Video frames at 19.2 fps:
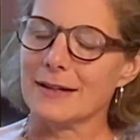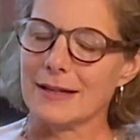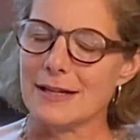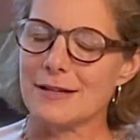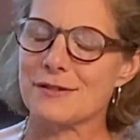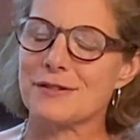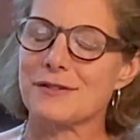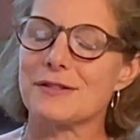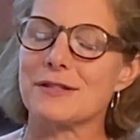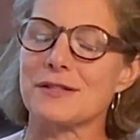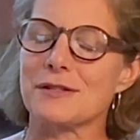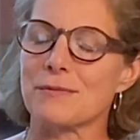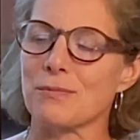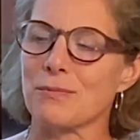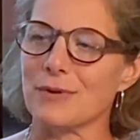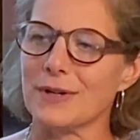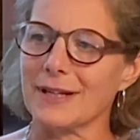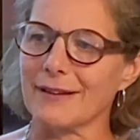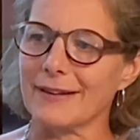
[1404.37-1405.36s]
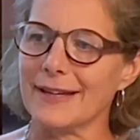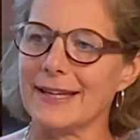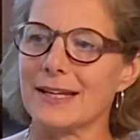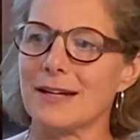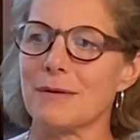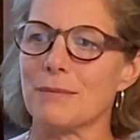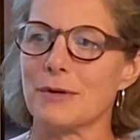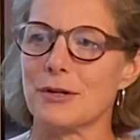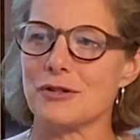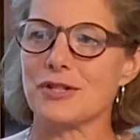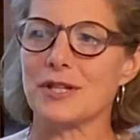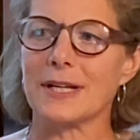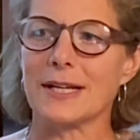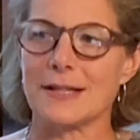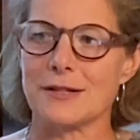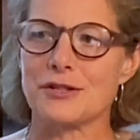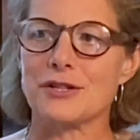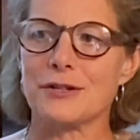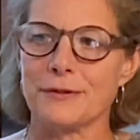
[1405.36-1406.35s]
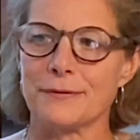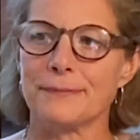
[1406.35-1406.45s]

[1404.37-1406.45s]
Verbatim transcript: this is really an emerging issue.